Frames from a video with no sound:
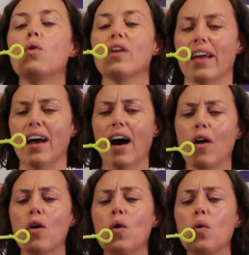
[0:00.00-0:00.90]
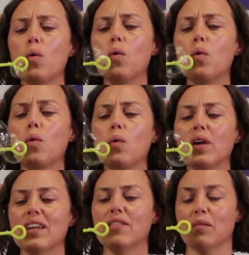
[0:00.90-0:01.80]
Yeah,
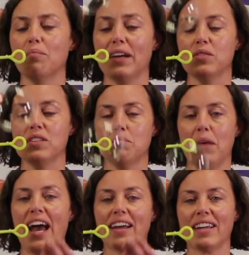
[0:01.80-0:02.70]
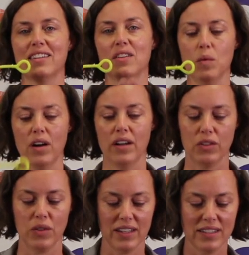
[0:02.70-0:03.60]
it even bounces back into the wand.
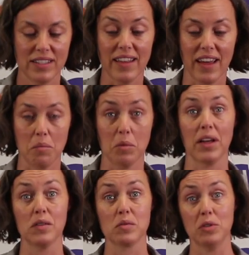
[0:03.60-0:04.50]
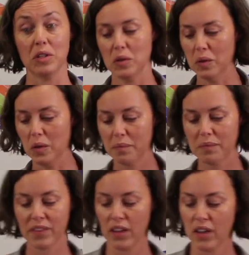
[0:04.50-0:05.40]
You can't see that, but that was pretty cool.
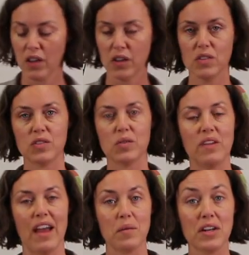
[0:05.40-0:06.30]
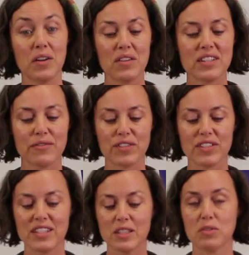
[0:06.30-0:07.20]
So now we know the
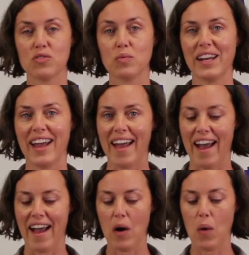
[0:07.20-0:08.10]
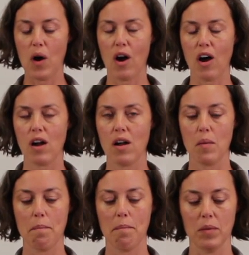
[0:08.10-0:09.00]
differences between how our
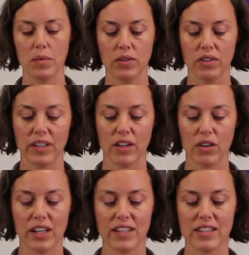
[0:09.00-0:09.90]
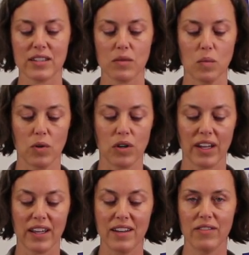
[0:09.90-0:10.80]
bubble ingredients
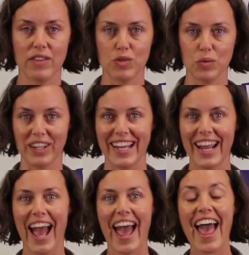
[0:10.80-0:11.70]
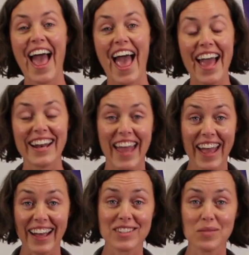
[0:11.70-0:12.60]
work individually. And
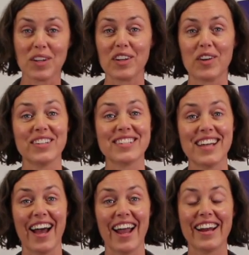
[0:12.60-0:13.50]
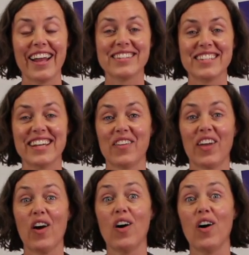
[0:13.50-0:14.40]
next, we're gonna go outside and see how
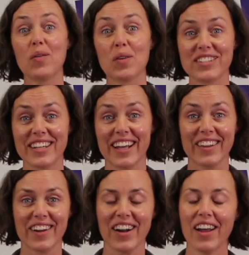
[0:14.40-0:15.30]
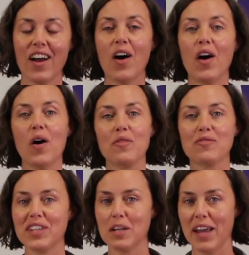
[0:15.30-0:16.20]
they all work together,
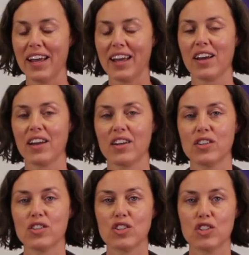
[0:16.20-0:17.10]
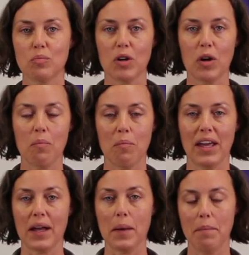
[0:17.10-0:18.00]
hopefully to make super
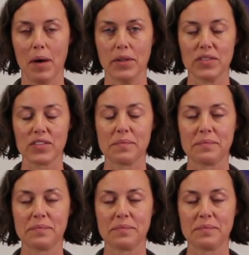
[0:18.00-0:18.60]
big bubbles.